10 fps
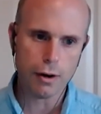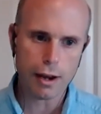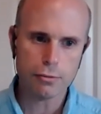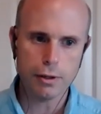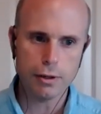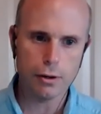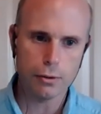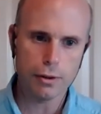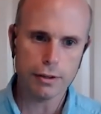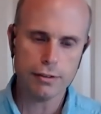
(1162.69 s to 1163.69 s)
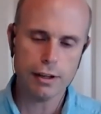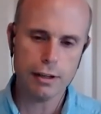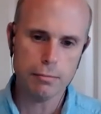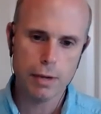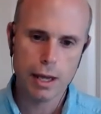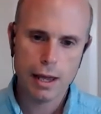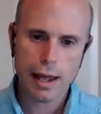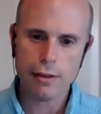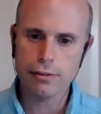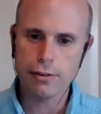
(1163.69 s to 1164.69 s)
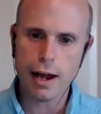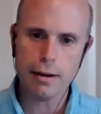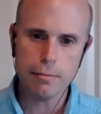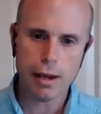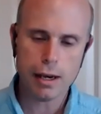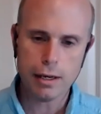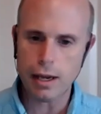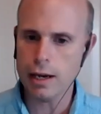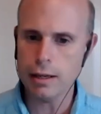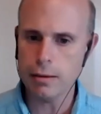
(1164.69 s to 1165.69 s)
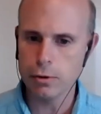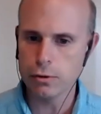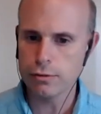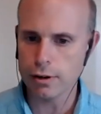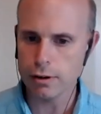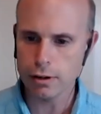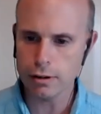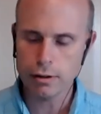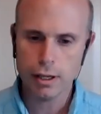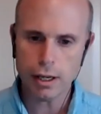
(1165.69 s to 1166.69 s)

as we know, the team has not made any moves at all